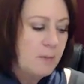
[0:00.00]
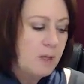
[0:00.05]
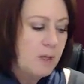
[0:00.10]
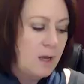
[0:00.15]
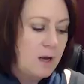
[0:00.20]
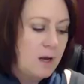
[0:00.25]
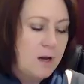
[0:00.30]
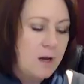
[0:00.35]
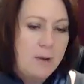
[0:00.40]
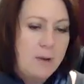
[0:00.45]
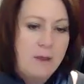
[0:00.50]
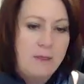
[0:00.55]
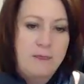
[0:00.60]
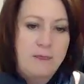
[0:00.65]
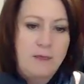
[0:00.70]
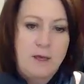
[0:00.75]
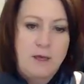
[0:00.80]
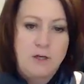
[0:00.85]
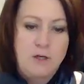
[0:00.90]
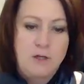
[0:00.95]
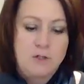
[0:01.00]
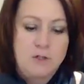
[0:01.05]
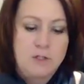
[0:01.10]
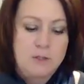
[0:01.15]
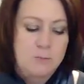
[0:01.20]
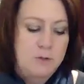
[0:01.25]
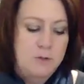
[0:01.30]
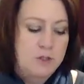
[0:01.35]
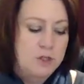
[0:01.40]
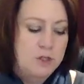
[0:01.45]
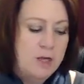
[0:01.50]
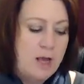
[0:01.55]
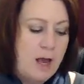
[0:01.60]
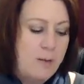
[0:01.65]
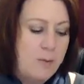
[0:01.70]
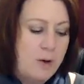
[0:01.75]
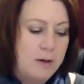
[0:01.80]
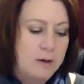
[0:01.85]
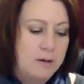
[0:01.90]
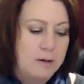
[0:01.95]
and then you just put your
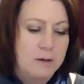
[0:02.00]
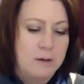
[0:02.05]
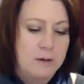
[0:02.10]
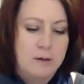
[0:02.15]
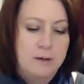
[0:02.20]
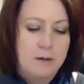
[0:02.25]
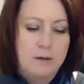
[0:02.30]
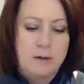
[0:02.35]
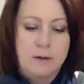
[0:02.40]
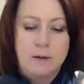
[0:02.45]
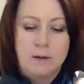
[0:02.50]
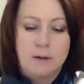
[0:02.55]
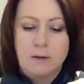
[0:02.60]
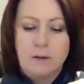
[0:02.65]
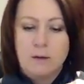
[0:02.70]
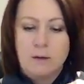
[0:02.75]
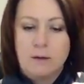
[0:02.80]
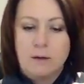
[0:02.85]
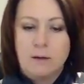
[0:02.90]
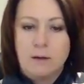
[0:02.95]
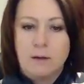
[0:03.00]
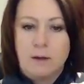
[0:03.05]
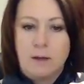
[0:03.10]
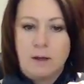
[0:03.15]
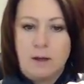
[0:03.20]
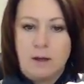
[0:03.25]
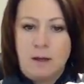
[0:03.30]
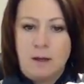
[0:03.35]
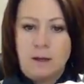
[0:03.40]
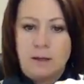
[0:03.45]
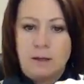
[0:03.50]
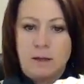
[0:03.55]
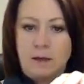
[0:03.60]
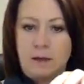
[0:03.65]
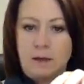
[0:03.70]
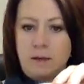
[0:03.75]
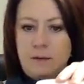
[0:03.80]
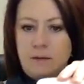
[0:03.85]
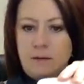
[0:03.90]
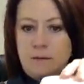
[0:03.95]
cap on.
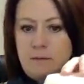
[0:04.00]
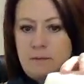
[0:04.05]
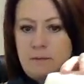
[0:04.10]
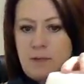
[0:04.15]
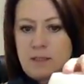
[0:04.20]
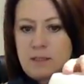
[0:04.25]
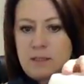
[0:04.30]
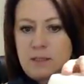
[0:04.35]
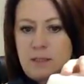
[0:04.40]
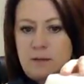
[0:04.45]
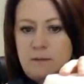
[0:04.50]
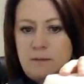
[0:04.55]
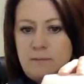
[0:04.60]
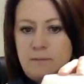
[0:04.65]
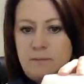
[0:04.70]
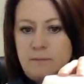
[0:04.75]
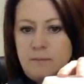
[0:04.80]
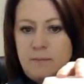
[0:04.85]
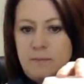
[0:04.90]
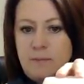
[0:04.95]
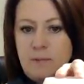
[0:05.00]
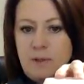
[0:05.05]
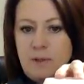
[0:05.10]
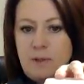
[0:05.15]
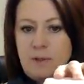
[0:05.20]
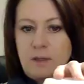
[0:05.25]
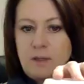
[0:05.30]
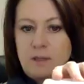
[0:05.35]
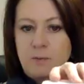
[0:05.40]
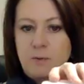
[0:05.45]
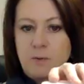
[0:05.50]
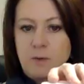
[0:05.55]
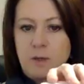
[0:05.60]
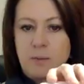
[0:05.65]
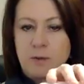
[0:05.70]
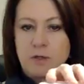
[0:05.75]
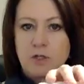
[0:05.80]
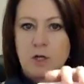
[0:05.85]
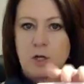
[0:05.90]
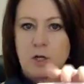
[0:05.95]
And that's it. That's pretty
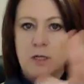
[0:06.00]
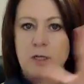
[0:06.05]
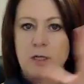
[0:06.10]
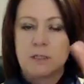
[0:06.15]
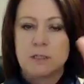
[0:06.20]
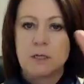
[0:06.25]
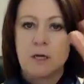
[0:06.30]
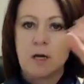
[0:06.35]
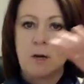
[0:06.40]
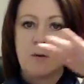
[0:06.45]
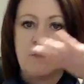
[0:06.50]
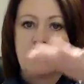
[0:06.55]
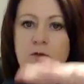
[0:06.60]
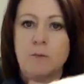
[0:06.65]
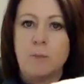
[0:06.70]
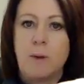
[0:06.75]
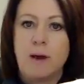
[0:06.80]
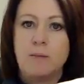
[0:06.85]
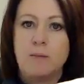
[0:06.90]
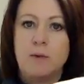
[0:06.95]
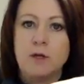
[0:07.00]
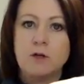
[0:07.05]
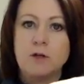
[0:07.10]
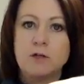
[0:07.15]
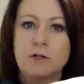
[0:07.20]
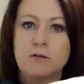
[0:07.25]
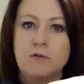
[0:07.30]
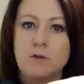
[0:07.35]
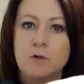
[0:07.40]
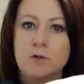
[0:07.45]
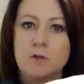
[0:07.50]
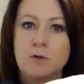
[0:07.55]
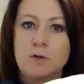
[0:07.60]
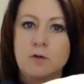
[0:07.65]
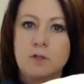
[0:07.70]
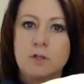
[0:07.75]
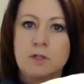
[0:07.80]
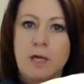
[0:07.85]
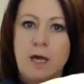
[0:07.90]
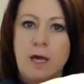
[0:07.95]
much all it is. If you buy bigger
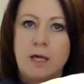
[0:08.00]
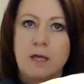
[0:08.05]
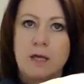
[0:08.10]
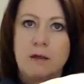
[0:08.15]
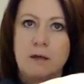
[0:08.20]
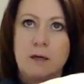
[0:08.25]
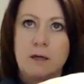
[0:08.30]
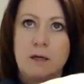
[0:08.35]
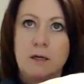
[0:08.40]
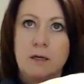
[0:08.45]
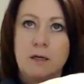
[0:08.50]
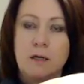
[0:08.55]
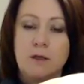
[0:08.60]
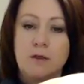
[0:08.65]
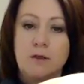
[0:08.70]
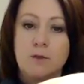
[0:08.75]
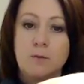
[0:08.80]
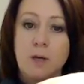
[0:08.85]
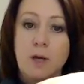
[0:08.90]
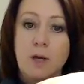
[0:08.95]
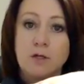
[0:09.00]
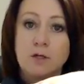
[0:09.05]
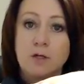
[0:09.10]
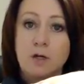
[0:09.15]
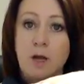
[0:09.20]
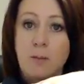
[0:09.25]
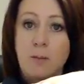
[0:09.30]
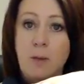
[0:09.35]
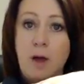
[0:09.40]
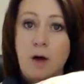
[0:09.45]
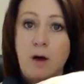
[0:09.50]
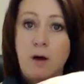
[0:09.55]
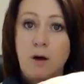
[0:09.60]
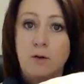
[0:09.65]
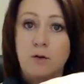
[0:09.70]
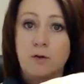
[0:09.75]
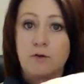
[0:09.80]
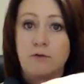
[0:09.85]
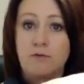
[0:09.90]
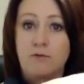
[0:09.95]
diffusers like the 300
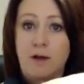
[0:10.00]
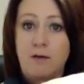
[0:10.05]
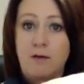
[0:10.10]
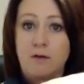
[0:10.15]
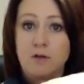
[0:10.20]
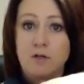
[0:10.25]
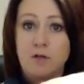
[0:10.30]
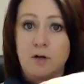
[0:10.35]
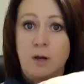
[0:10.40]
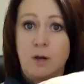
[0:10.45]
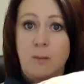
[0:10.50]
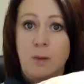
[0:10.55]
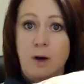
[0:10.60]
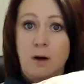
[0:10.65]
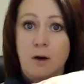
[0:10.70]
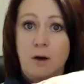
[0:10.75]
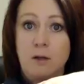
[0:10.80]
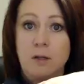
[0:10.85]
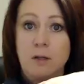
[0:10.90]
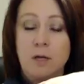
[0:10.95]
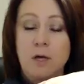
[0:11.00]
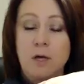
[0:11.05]
ml or the 500 ml,